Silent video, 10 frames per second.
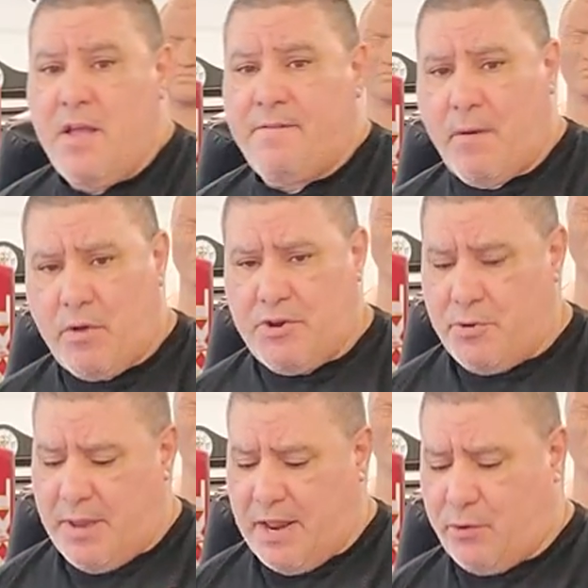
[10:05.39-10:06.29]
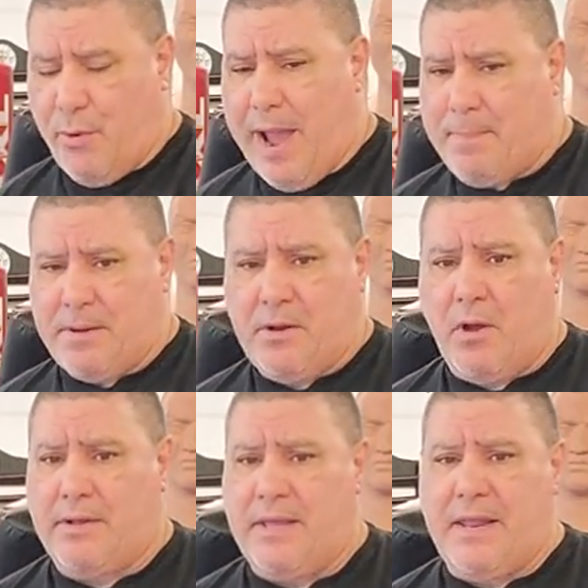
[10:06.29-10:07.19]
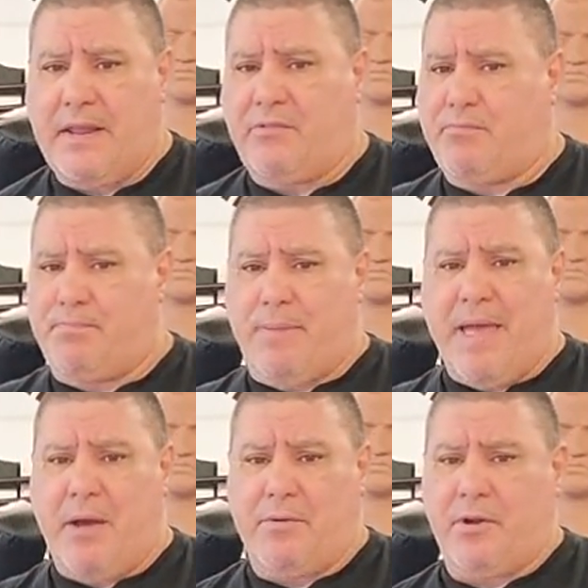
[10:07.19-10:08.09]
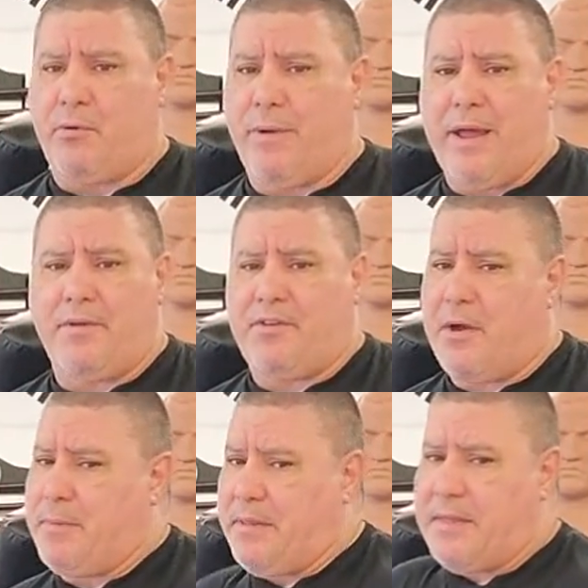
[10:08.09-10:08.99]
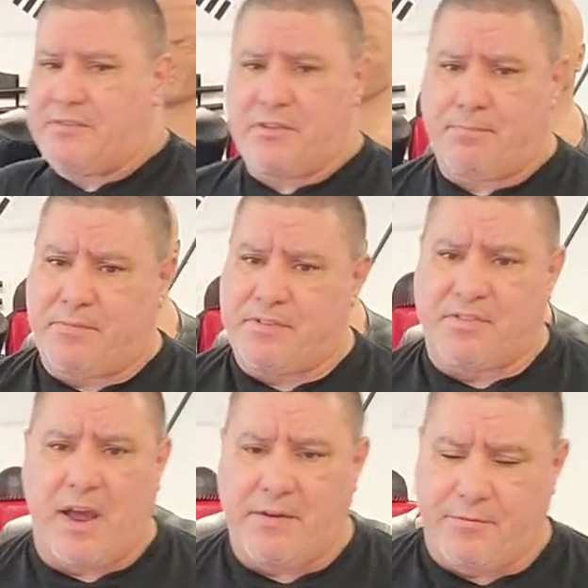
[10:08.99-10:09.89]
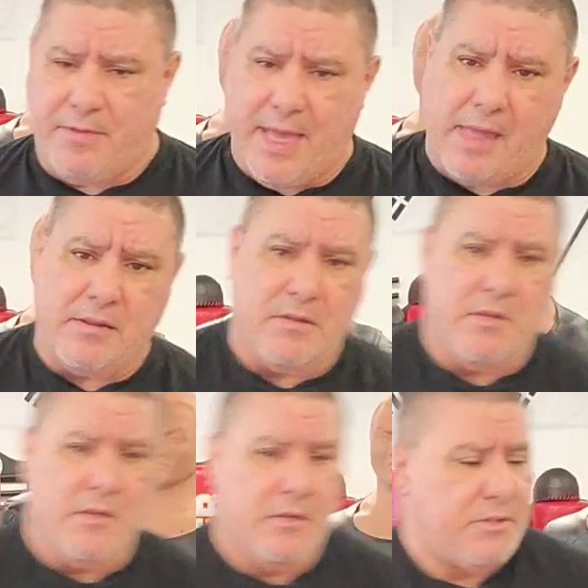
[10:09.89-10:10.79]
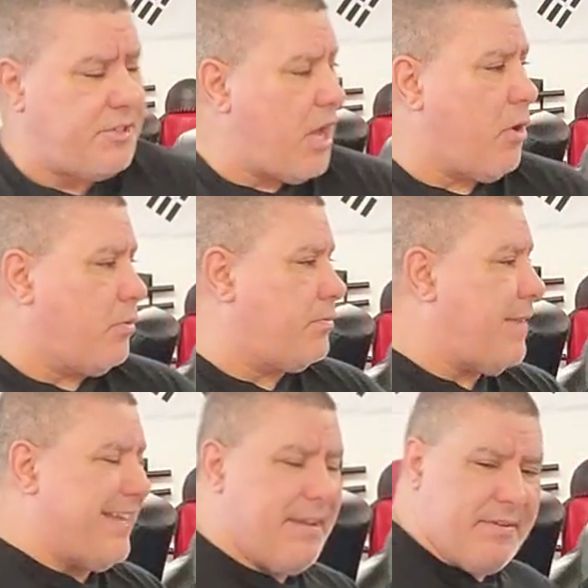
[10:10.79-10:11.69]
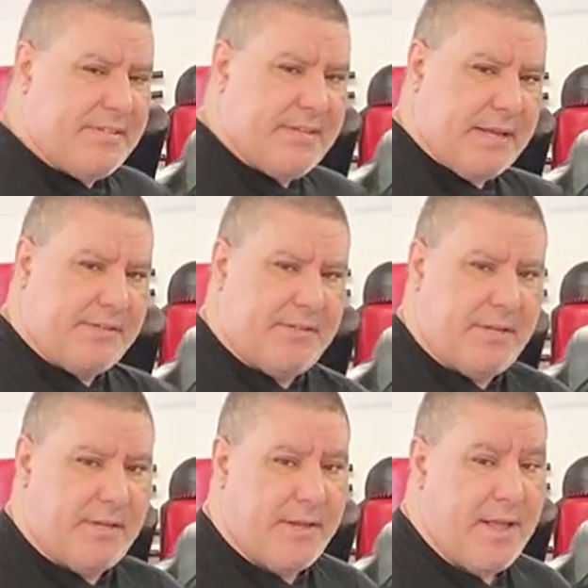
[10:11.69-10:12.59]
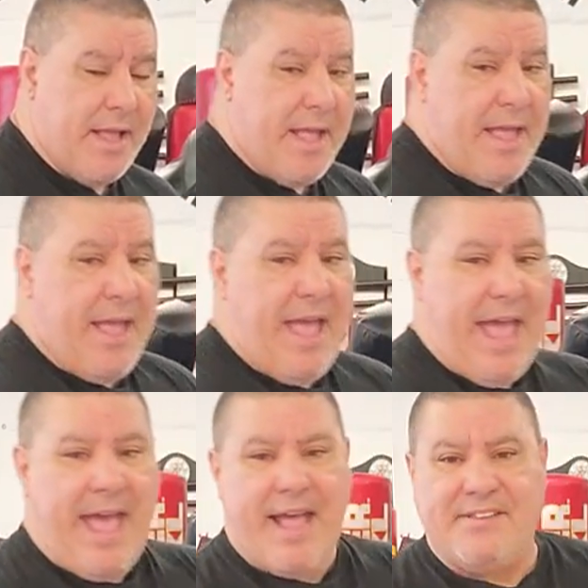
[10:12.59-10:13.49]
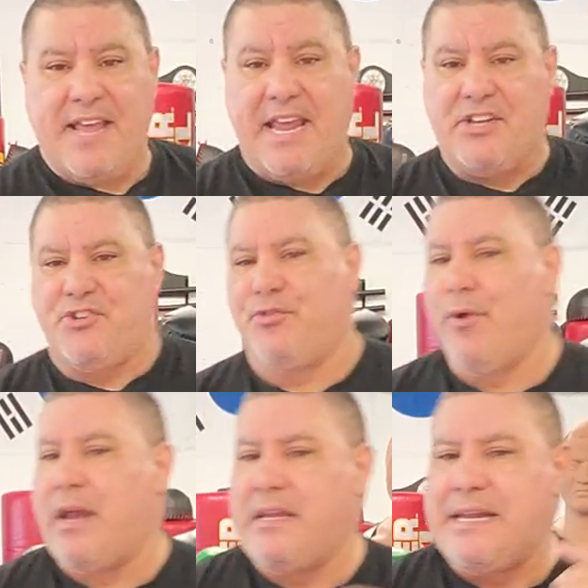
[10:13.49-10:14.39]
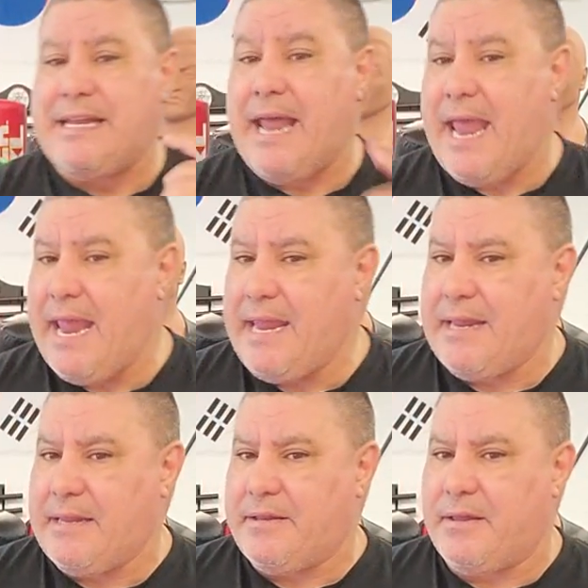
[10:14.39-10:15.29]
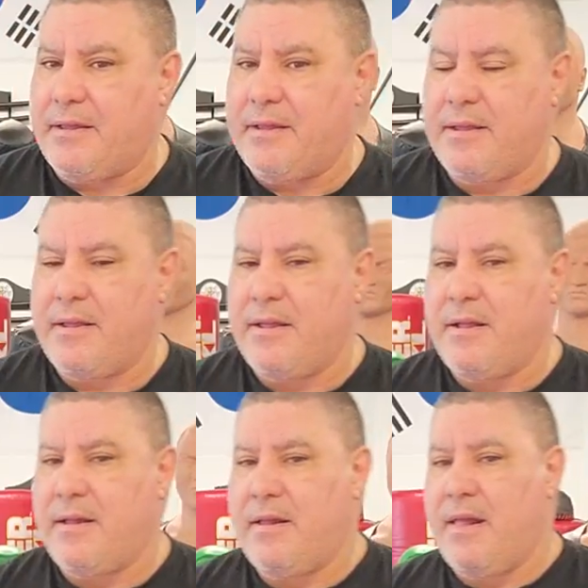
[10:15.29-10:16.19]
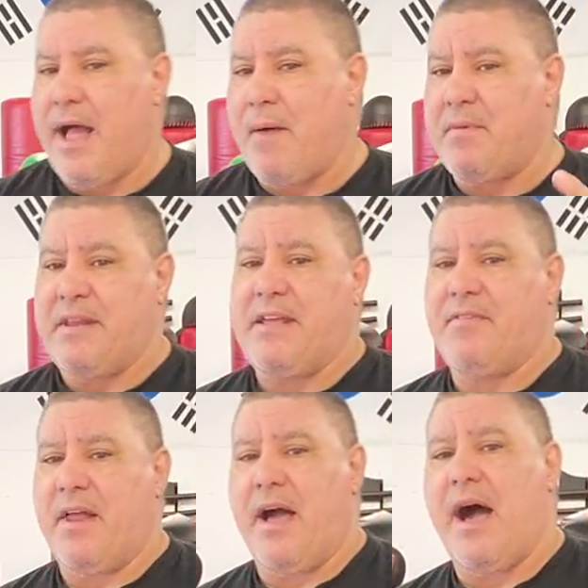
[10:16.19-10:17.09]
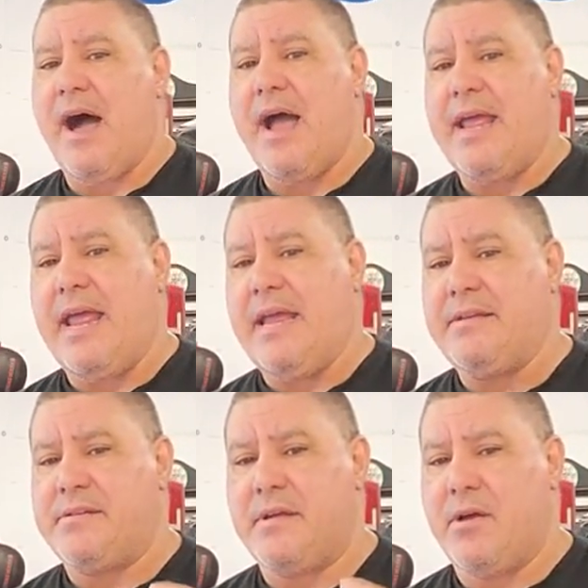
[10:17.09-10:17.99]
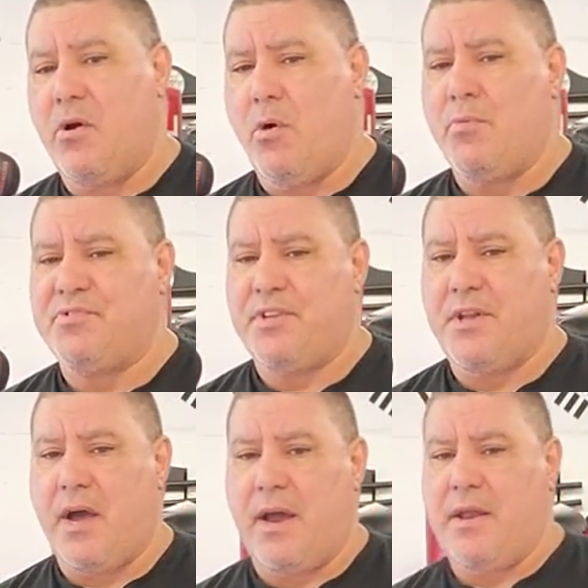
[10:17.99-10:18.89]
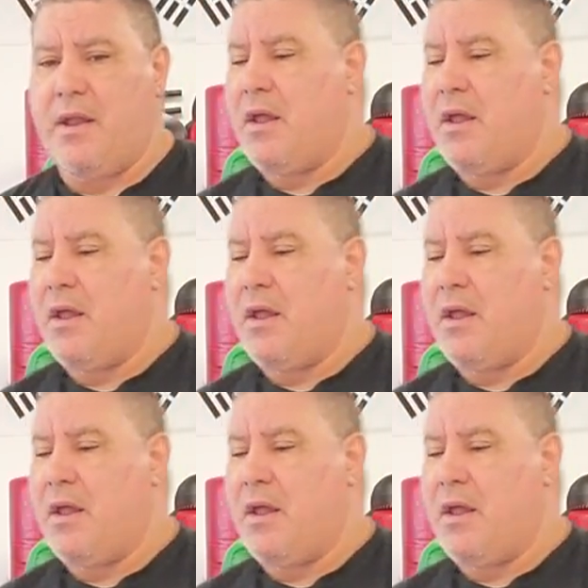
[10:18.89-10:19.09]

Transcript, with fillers: If I want to do a lot of grappling, I'll get a pound and ground dummy that's designed for that. So I give it a six. As a training aid, I'm going to give it a high eight, almost a nine.